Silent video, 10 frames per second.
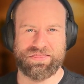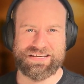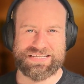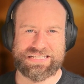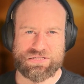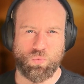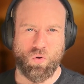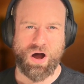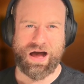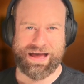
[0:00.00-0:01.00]
this is
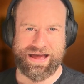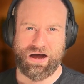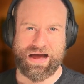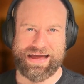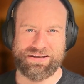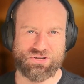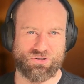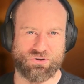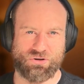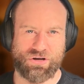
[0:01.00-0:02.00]
why I
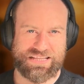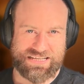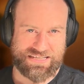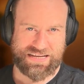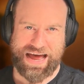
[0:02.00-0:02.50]
do this